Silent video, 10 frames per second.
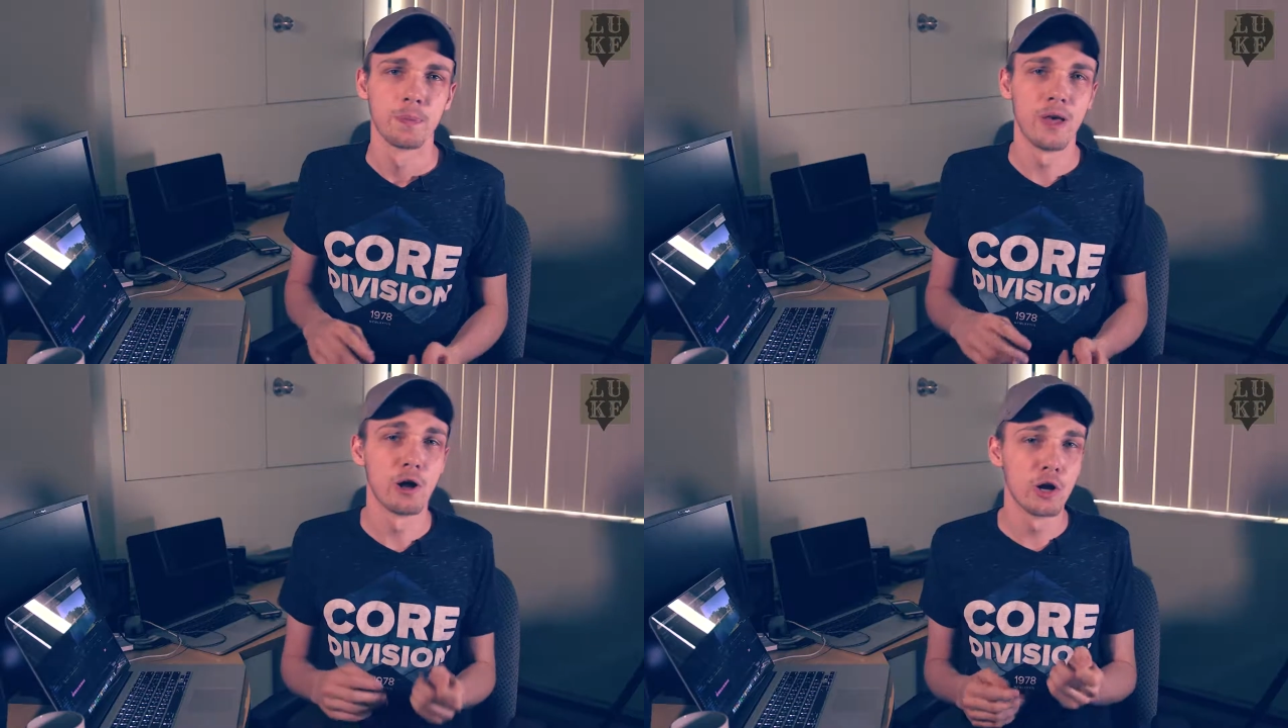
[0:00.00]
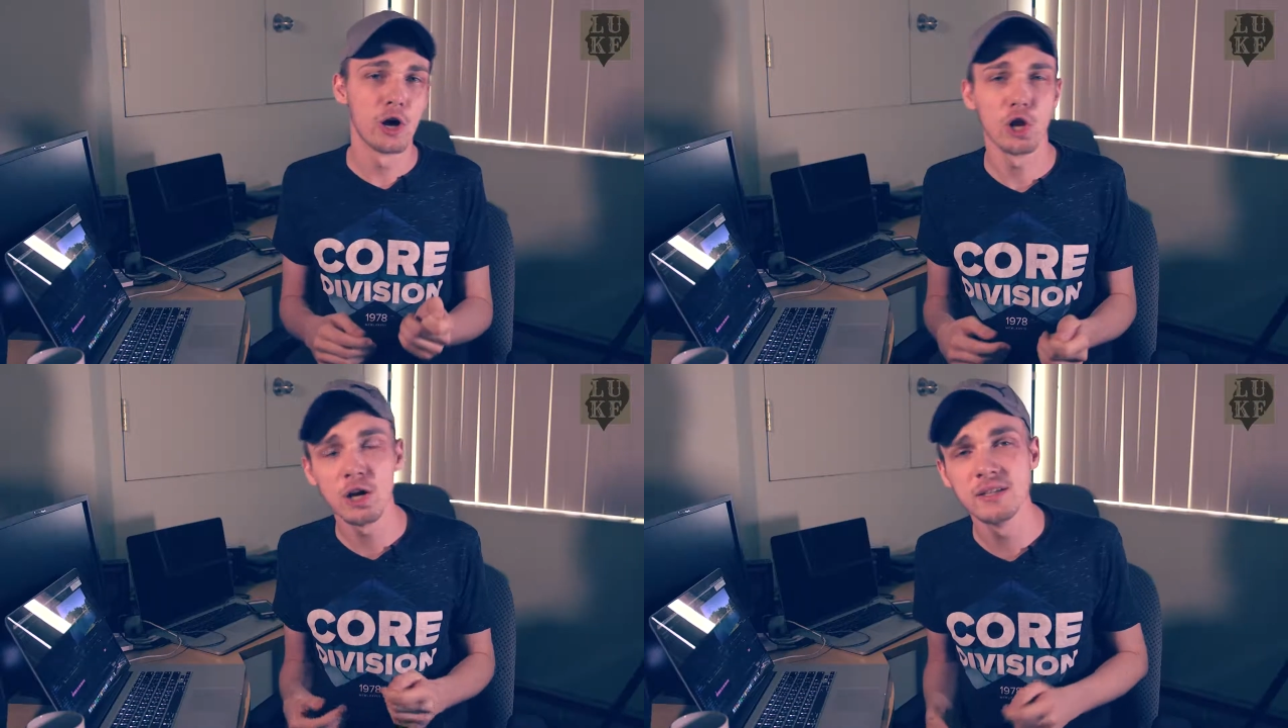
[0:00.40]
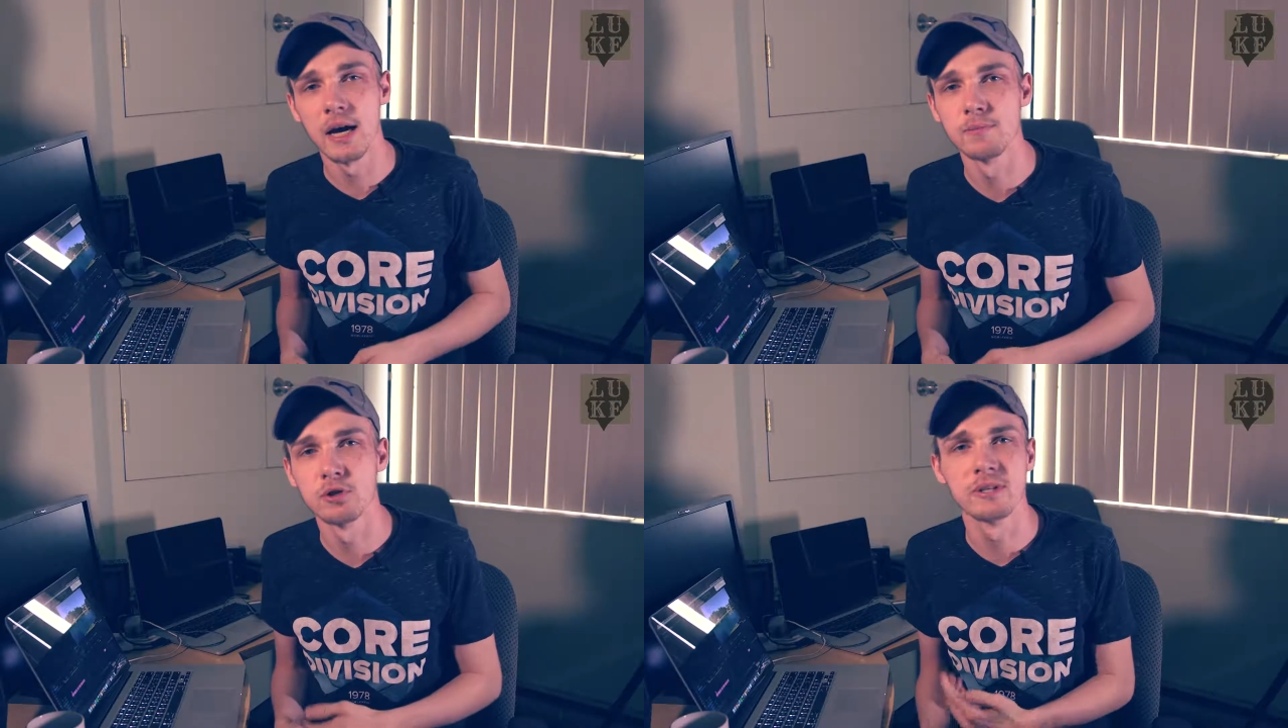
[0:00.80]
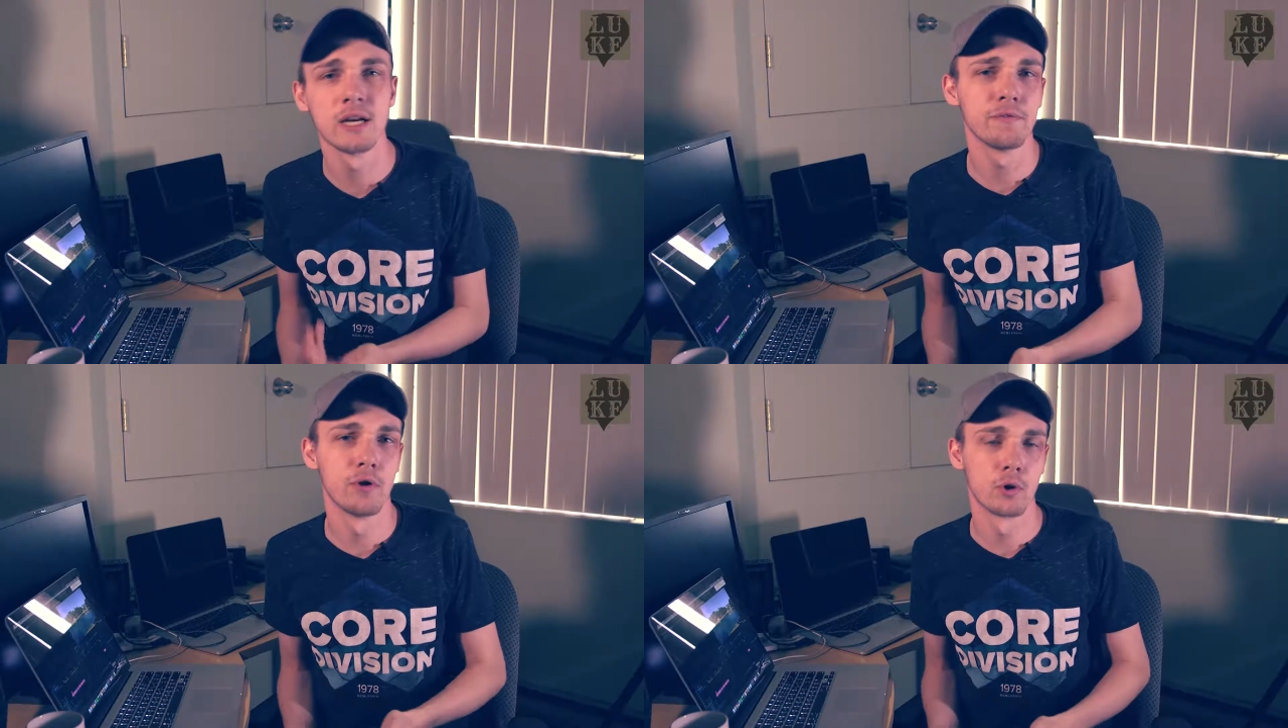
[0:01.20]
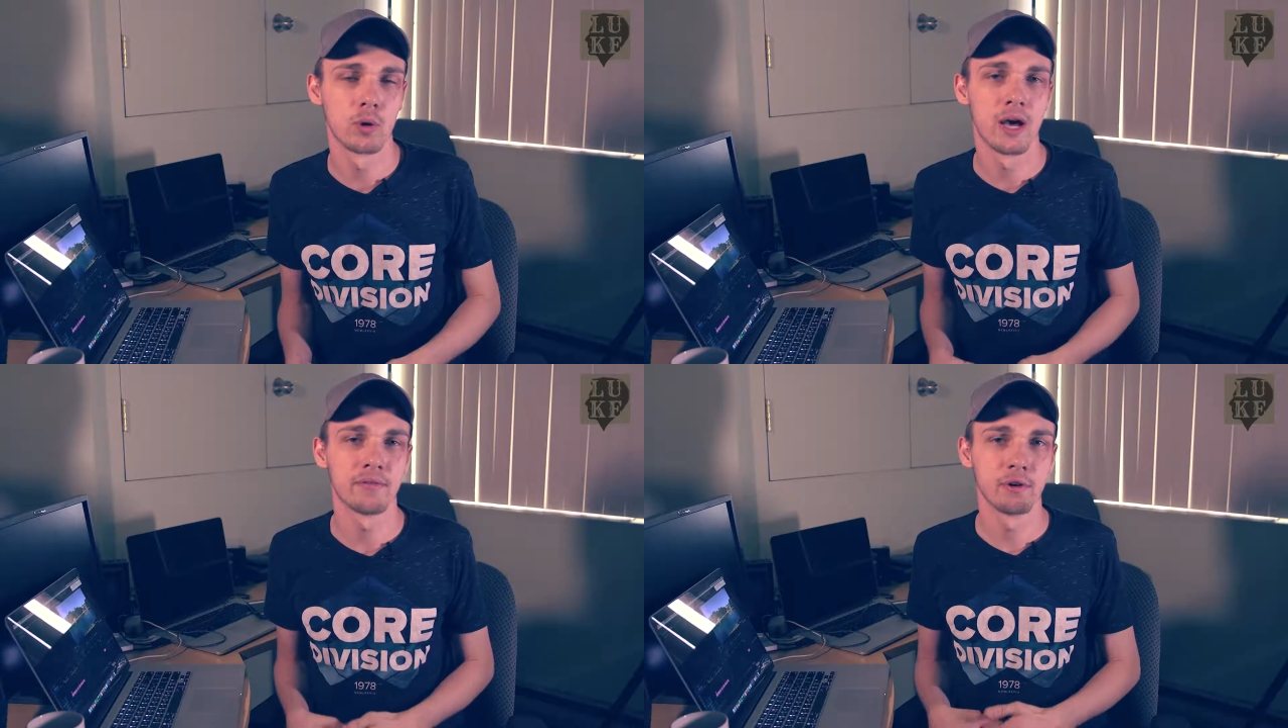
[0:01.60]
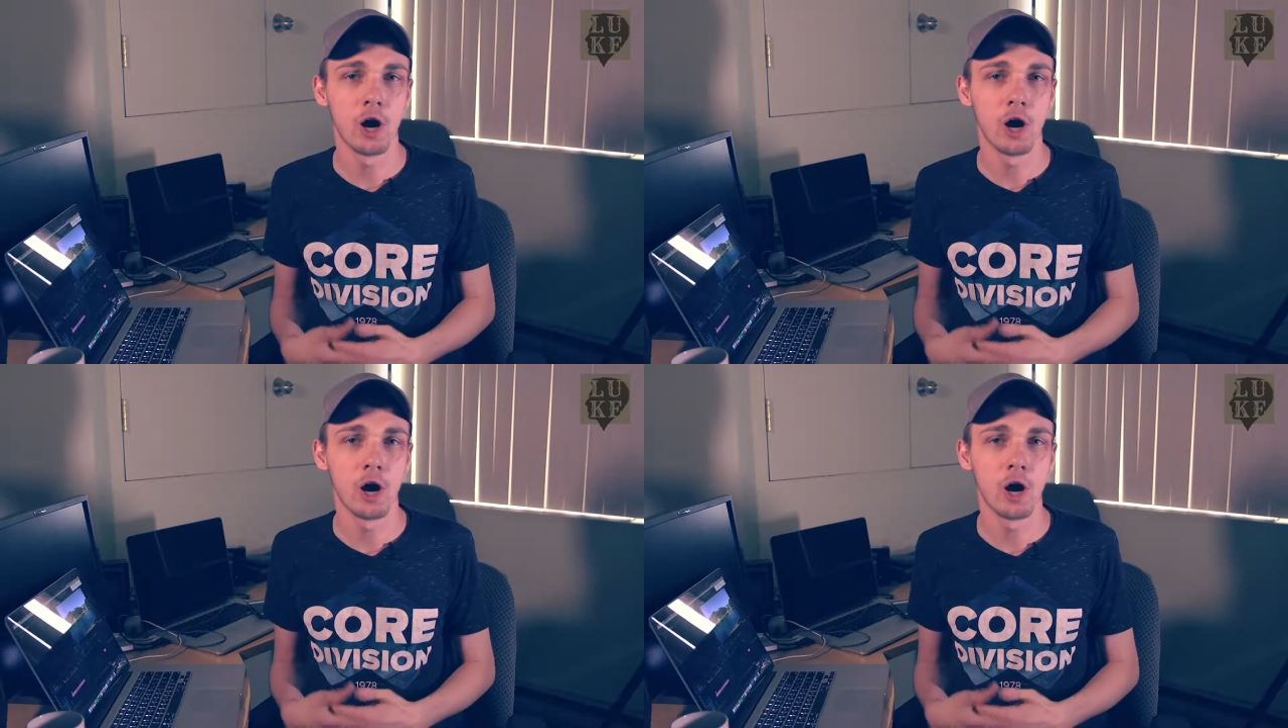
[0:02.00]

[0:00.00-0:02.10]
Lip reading: Now, a lot of times you'll take a photograph and